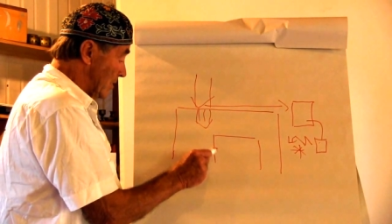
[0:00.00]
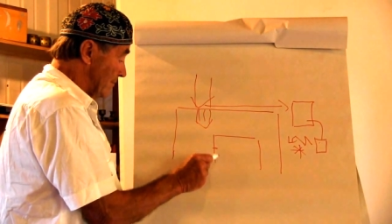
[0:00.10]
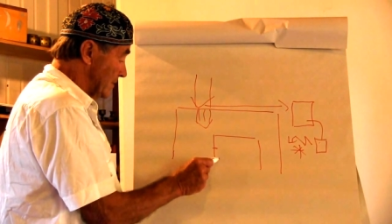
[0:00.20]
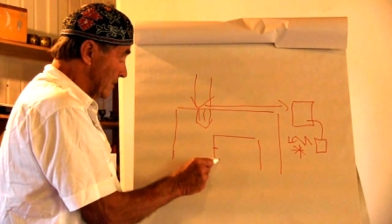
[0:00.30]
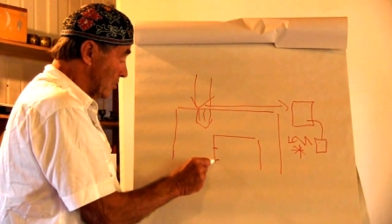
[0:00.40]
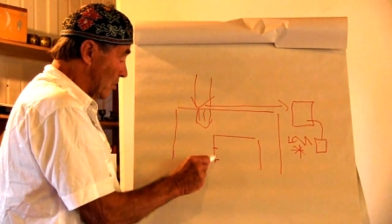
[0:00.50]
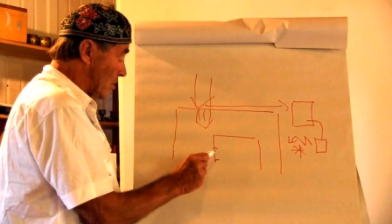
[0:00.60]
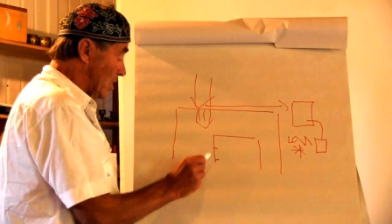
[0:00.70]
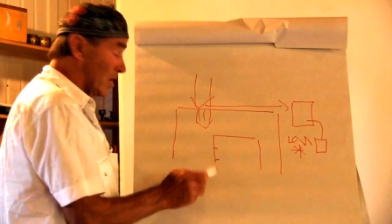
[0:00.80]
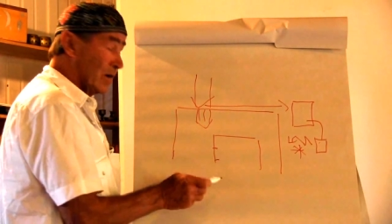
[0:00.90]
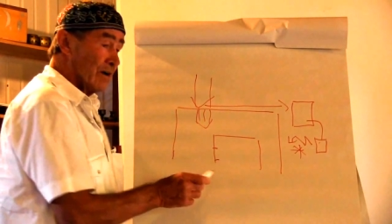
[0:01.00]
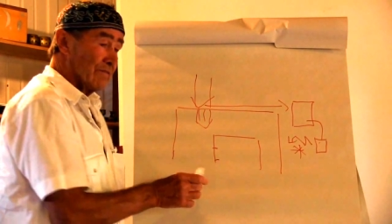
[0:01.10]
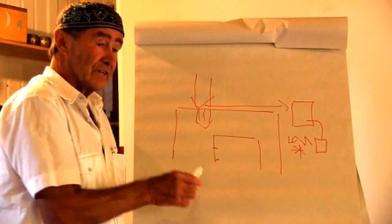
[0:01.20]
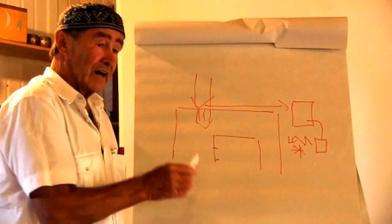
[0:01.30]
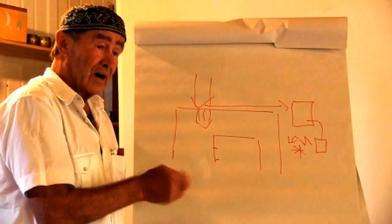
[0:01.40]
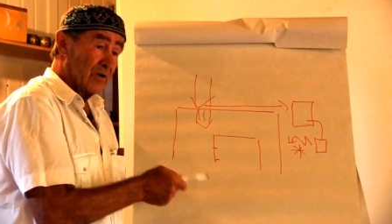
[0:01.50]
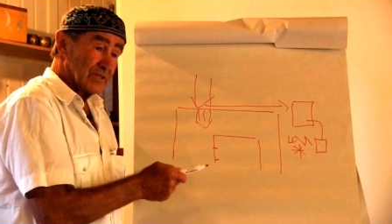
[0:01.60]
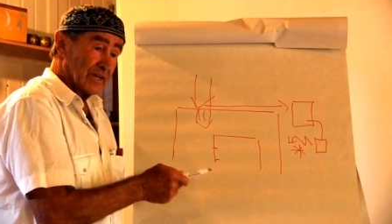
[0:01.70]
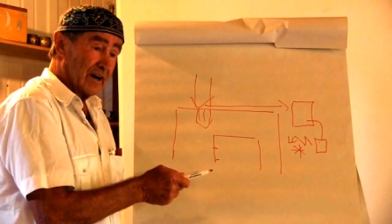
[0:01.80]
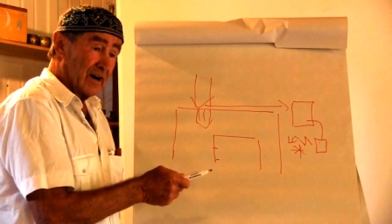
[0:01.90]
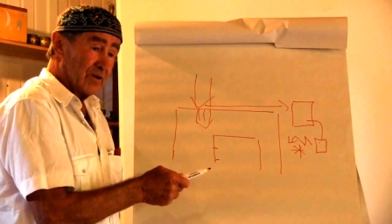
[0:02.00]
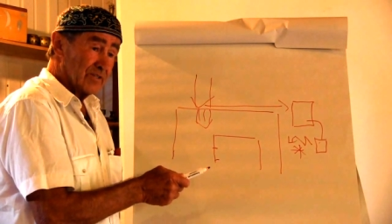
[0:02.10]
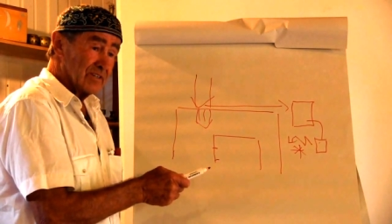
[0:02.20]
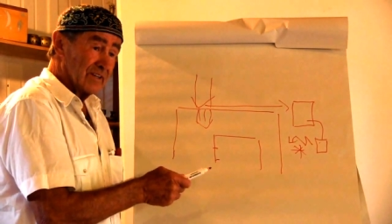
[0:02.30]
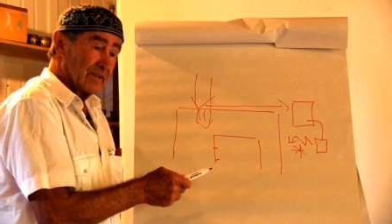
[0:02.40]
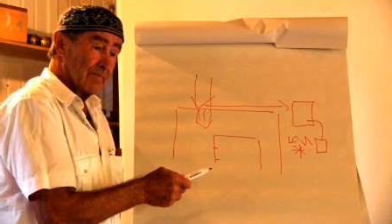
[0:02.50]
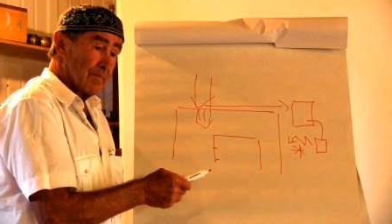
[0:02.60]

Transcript: of the door, the house in house,